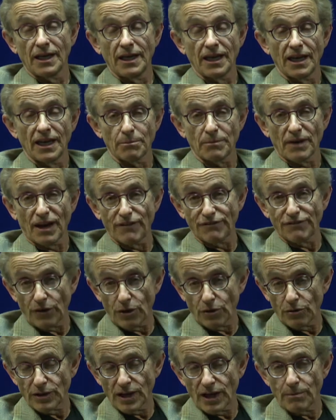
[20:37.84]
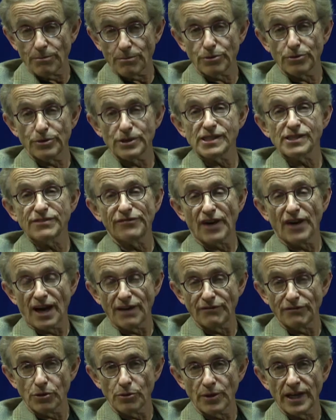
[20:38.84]
And my phone number is
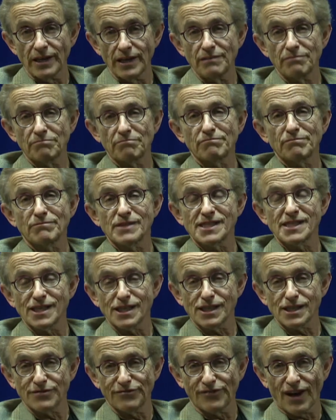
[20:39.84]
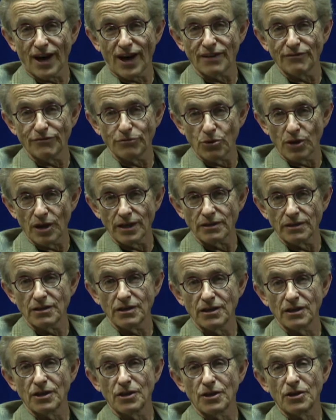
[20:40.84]

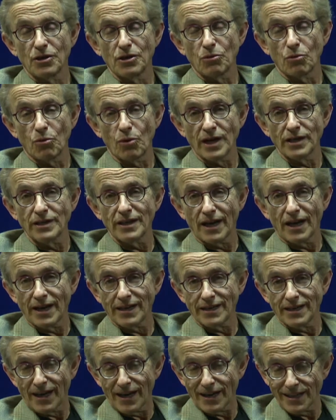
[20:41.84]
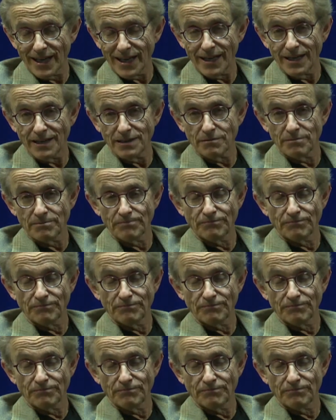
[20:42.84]
508-651-1998.